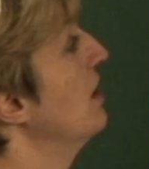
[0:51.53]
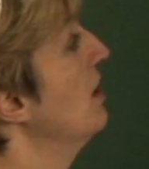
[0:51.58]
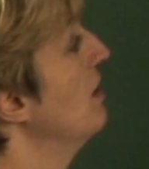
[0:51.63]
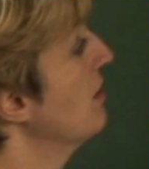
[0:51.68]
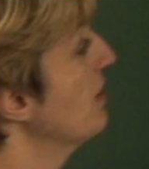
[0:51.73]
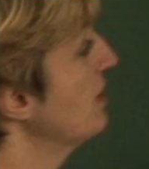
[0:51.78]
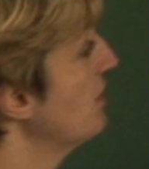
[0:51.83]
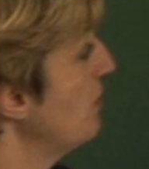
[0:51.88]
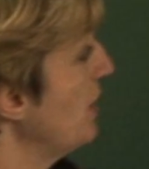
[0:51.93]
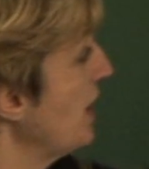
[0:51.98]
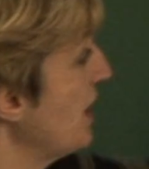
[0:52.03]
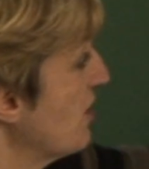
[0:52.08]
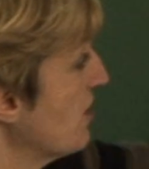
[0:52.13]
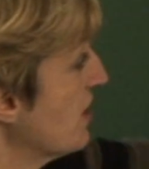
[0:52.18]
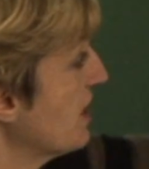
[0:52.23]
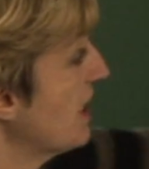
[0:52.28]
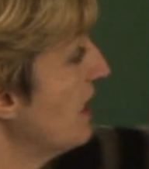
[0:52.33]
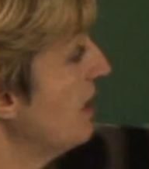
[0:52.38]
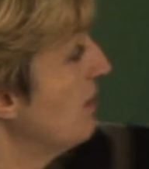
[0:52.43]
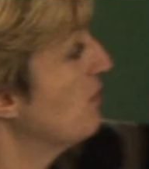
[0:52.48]
Because if we
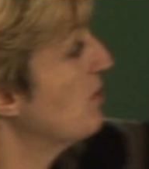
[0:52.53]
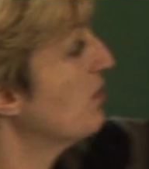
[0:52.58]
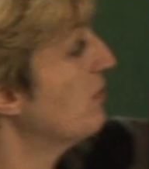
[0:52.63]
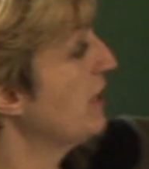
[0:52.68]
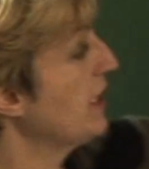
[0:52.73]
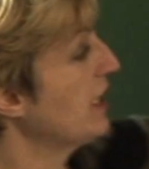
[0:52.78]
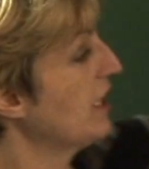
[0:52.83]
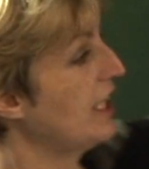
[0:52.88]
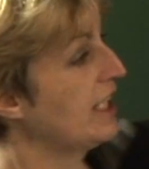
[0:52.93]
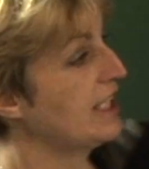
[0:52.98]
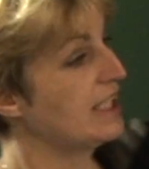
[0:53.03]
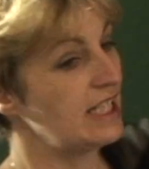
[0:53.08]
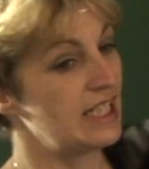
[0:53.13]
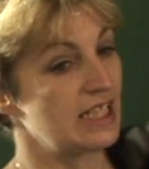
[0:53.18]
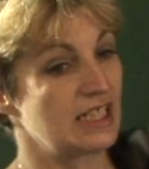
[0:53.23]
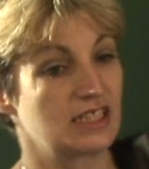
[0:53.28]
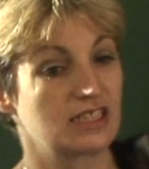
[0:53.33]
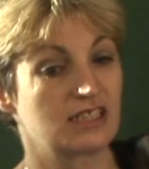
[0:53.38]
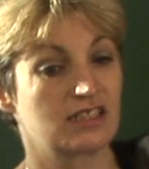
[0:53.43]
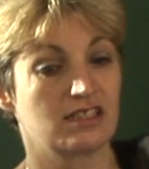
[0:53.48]
just keep doing like
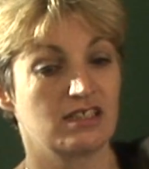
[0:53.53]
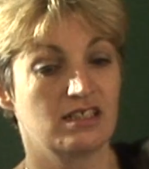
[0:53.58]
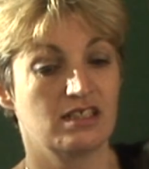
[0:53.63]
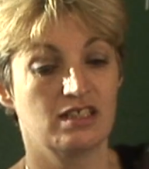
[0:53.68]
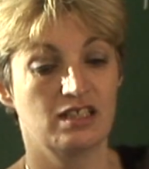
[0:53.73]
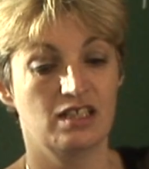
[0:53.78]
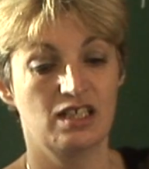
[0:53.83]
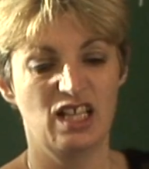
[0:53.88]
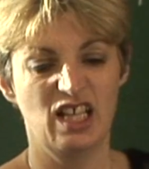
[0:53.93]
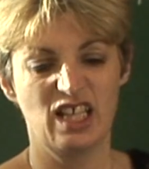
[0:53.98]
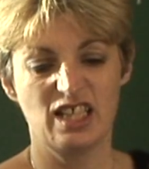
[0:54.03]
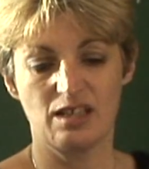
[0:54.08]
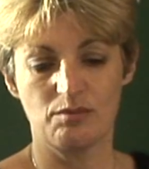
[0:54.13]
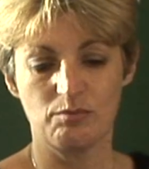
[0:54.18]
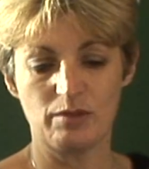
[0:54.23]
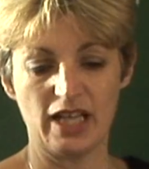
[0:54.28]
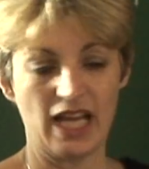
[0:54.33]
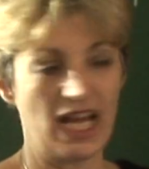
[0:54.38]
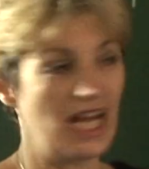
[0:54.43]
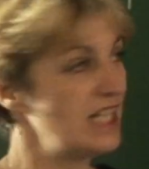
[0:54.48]
this, then
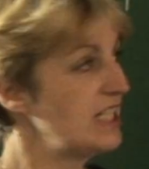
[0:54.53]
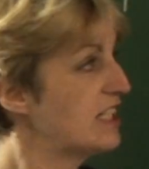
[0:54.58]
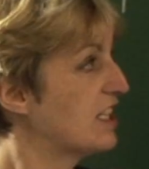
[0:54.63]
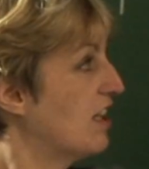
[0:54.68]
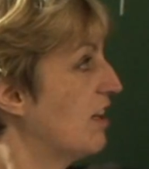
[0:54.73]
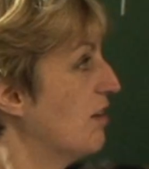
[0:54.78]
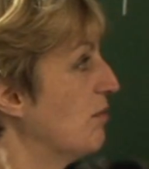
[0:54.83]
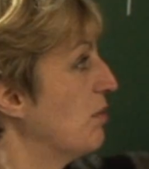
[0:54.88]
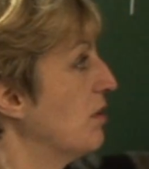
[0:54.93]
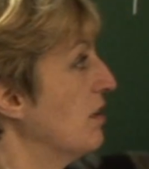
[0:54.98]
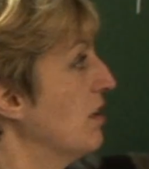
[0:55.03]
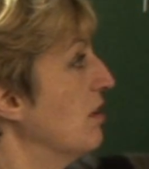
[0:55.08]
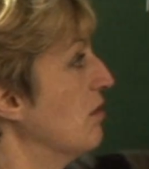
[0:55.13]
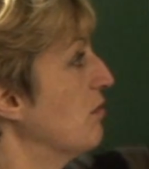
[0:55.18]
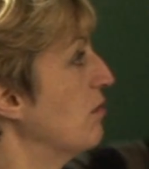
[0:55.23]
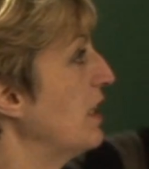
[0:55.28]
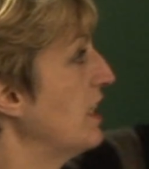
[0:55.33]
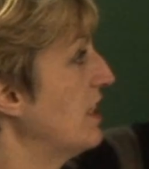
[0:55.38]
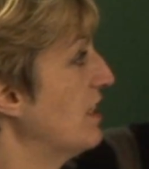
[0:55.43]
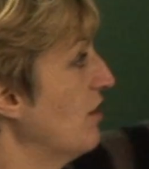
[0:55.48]
we end up
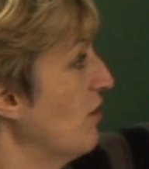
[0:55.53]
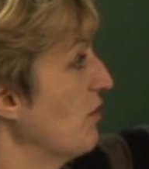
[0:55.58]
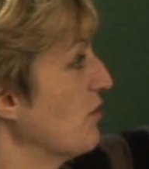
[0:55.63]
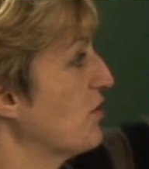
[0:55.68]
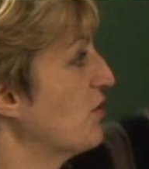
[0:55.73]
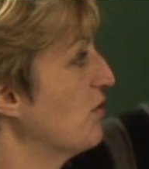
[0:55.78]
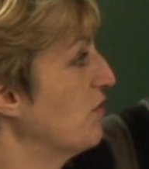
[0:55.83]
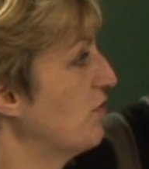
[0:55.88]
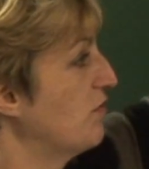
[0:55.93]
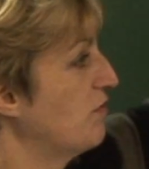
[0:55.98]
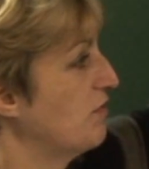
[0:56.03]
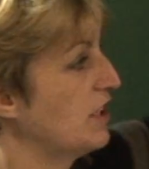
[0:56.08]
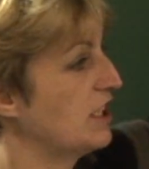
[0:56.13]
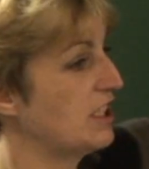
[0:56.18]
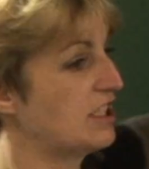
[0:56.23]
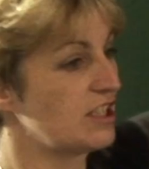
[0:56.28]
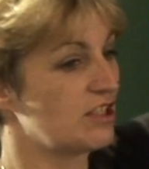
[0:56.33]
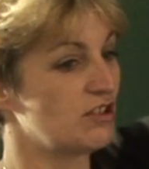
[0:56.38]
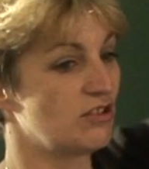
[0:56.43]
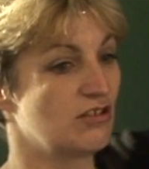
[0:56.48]
with lots of
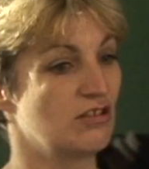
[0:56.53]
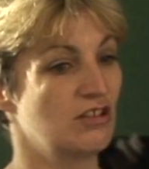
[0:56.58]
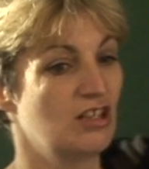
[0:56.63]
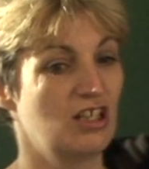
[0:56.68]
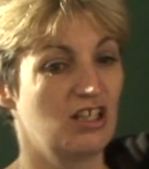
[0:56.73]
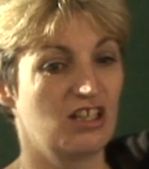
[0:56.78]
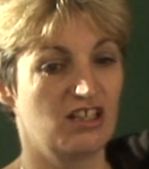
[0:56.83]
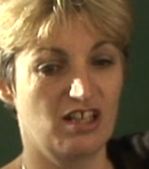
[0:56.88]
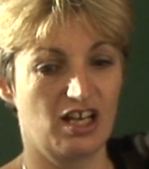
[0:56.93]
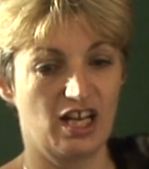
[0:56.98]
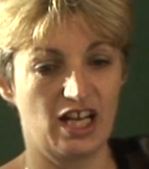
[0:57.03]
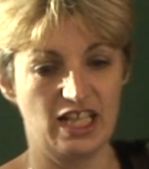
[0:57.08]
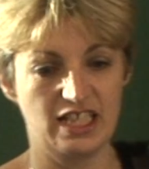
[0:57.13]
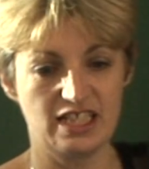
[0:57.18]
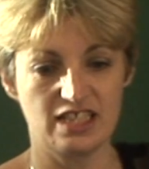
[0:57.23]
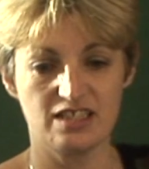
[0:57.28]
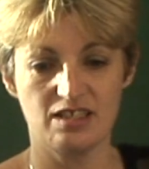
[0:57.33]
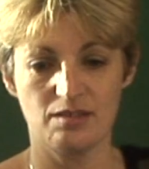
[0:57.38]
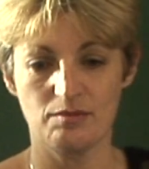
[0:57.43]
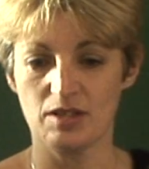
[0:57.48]
vertical
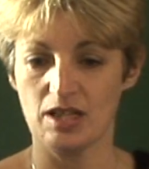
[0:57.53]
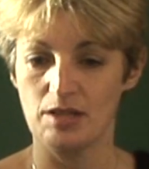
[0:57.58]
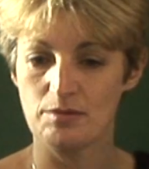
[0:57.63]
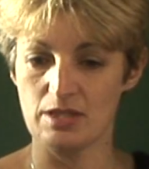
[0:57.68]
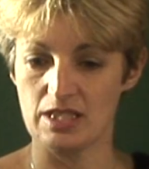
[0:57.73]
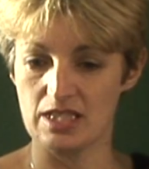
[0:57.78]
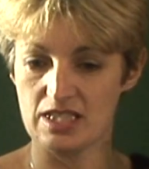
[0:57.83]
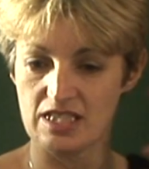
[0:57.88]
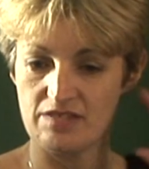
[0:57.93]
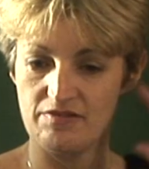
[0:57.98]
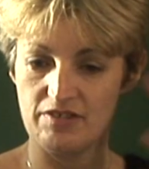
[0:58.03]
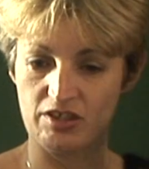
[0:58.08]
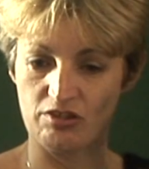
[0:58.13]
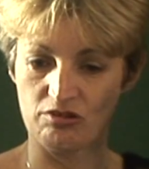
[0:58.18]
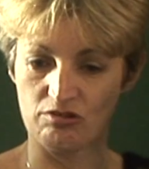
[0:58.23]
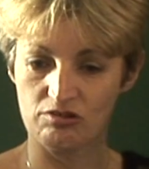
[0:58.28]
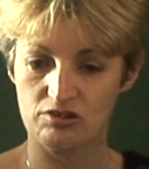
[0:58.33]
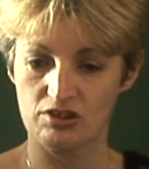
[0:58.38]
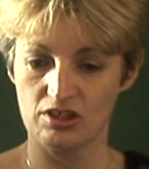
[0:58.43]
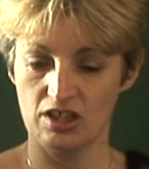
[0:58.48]
lines. And sometimes it's
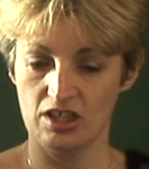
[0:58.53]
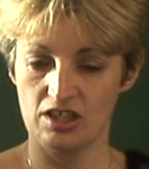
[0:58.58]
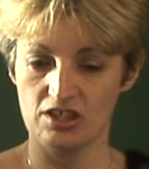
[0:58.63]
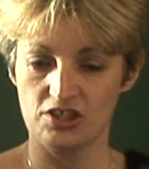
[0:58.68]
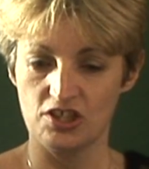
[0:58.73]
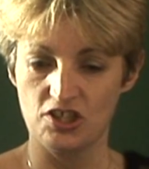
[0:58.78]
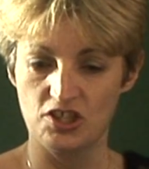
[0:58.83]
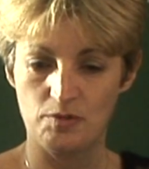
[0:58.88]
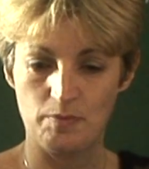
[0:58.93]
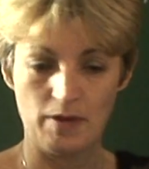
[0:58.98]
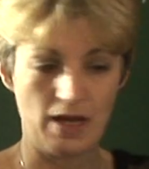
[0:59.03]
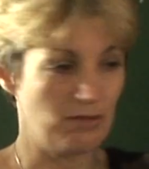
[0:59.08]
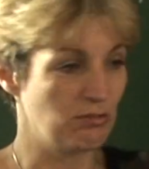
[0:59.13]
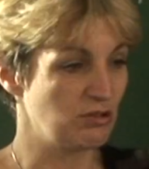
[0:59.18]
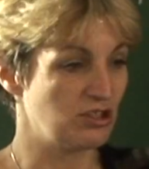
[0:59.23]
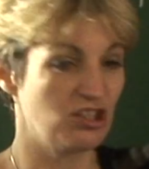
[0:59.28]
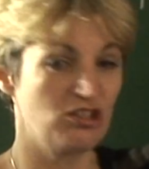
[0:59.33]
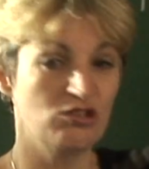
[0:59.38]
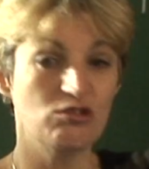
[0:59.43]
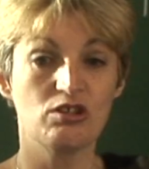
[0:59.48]
difficult just to be able
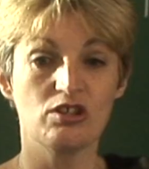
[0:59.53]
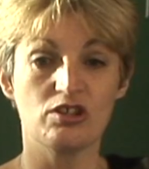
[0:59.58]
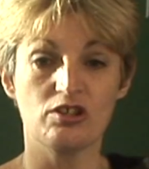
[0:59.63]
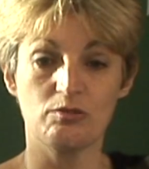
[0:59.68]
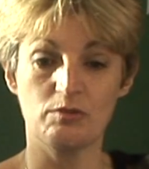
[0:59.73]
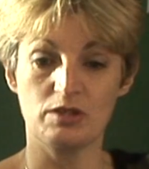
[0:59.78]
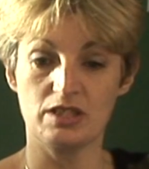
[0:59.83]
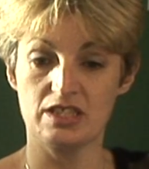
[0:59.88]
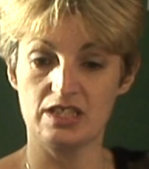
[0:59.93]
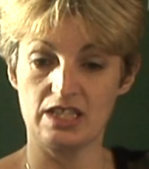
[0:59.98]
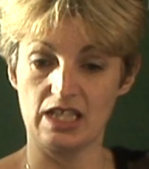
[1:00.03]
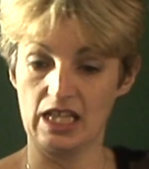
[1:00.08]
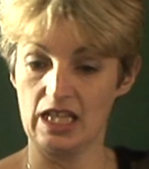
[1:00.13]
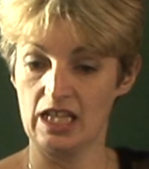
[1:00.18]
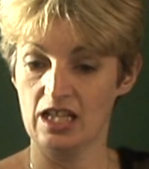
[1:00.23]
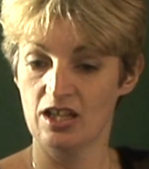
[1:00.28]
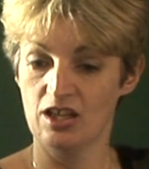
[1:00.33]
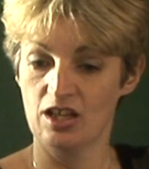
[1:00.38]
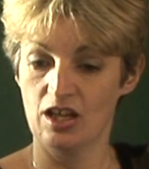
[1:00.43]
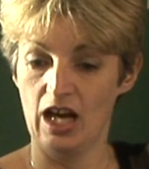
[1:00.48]
to look at them and
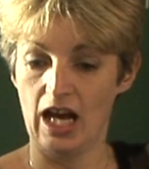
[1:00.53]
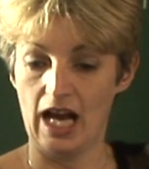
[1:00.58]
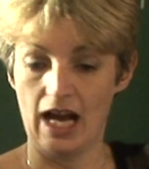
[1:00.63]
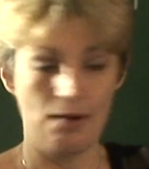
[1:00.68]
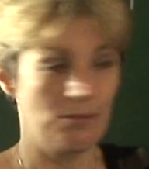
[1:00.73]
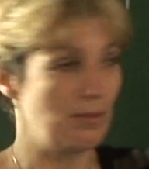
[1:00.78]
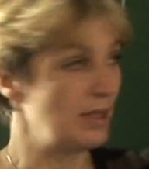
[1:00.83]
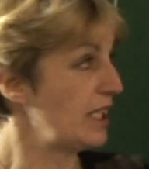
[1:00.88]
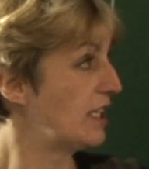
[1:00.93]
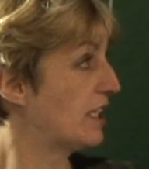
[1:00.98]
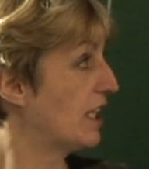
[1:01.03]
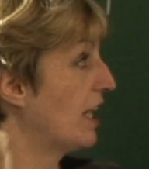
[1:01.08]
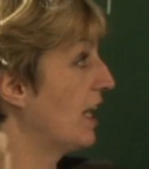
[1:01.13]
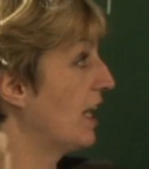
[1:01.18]
see how many